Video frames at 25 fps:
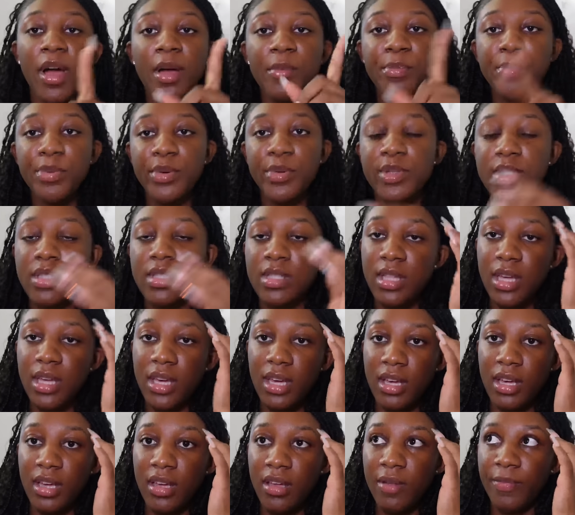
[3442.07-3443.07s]
i put
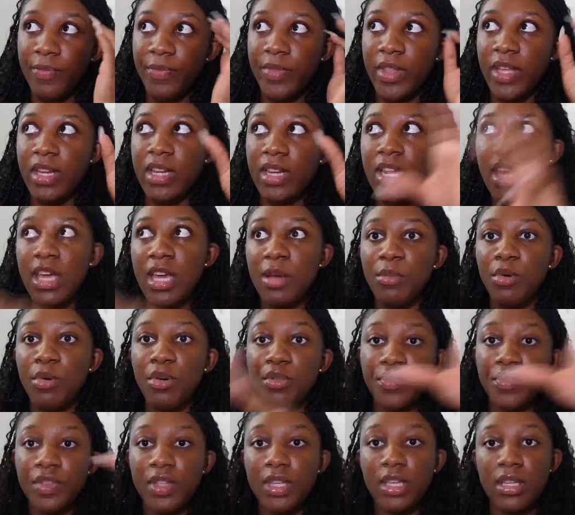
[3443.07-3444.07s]
the the name
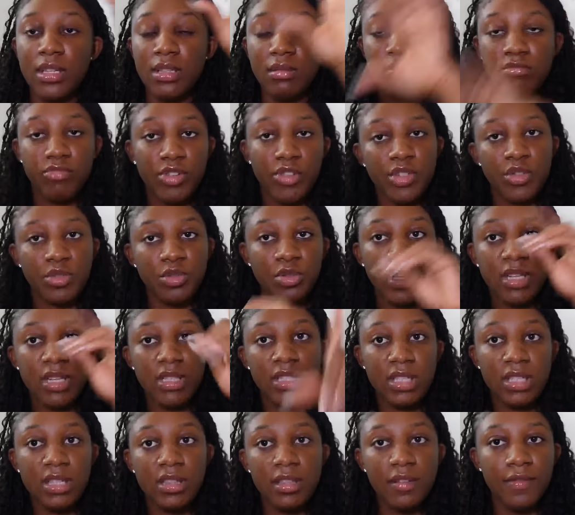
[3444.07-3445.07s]
of the
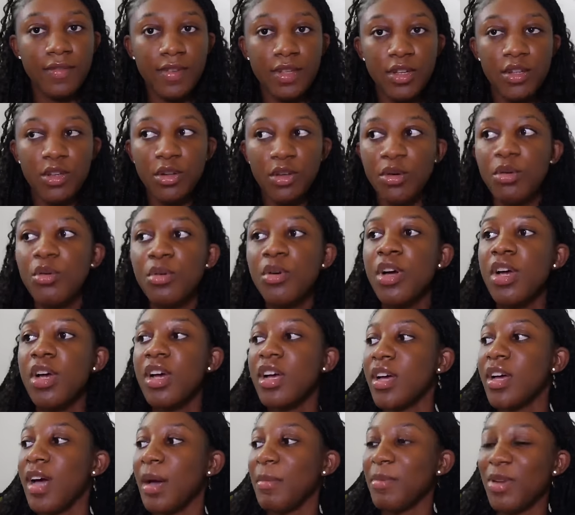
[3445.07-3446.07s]
restaurant in the video
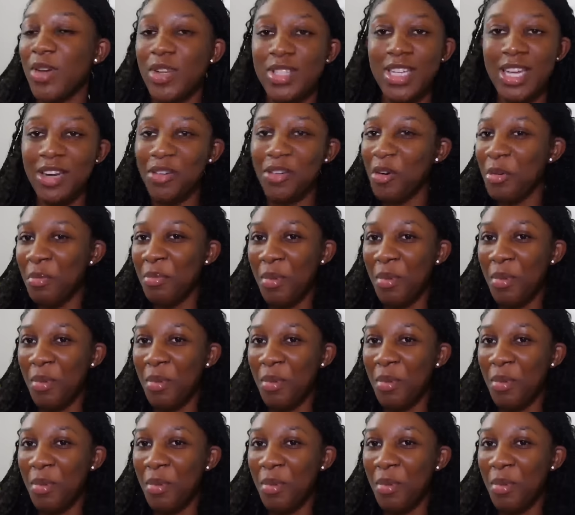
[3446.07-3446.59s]
because i don't